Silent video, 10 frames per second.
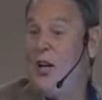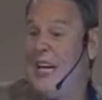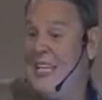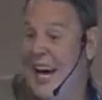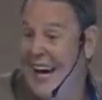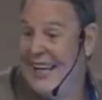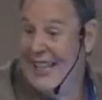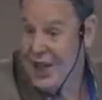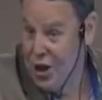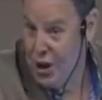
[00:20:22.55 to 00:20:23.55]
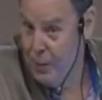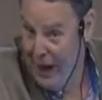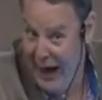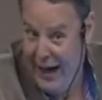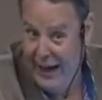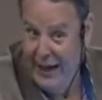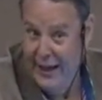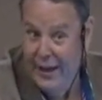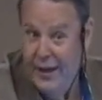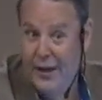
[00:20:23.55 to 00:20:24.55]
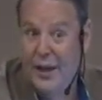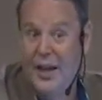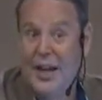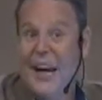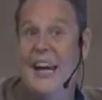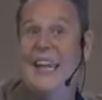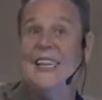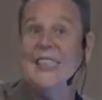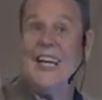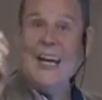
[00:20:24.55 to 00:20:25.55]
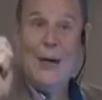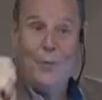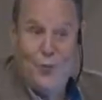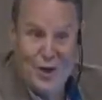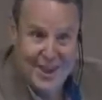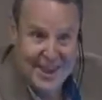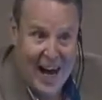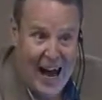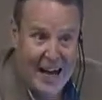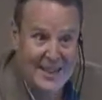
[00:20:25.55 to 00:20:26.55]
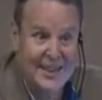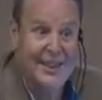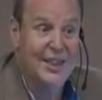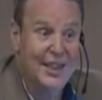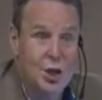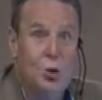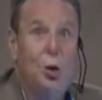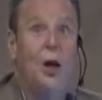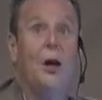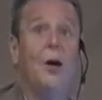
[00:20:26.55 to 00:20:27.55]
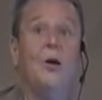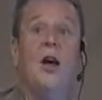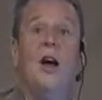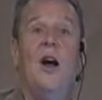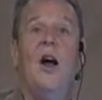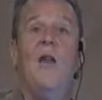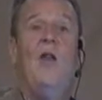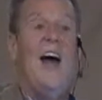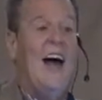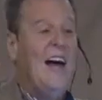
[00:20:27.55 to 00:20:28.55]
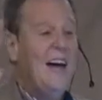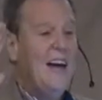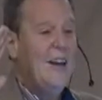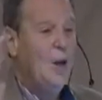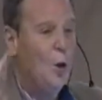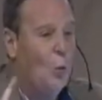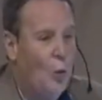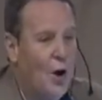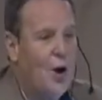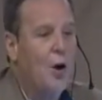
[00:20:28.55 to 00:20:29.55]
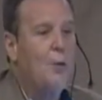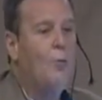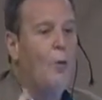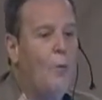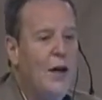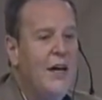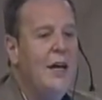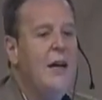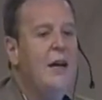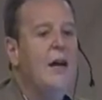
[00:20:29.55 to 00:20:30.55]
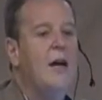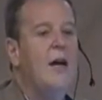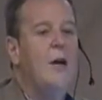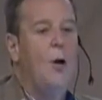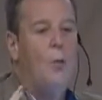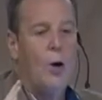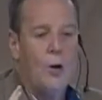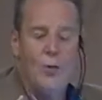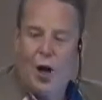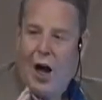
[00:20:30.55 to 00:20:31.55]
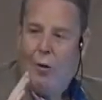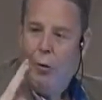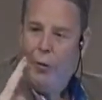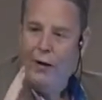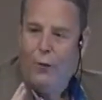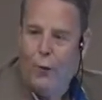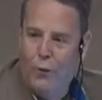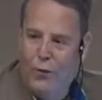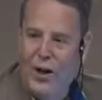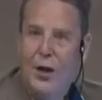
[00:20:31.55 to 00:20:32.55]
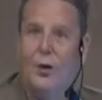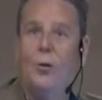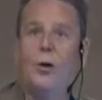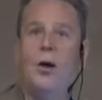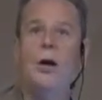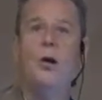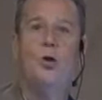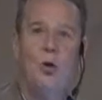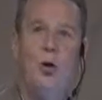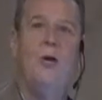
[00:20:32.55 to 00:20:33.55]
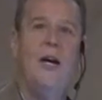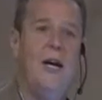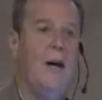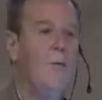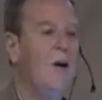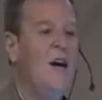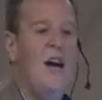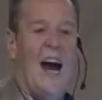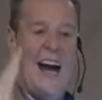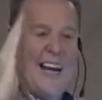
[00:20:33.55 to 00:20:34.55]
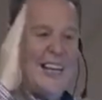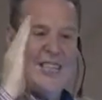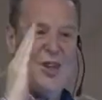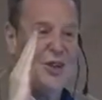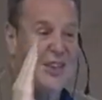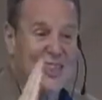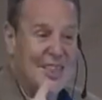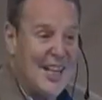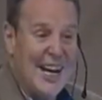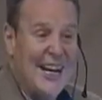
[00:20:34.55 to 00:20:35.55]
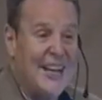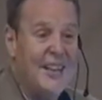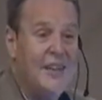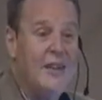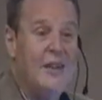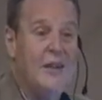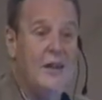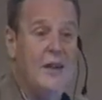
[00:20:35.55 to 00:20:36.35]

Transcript: You can take it to the bank he is emphasizing this truth that the word will be, the word of the law will be fulfilled through him, and it's going to stand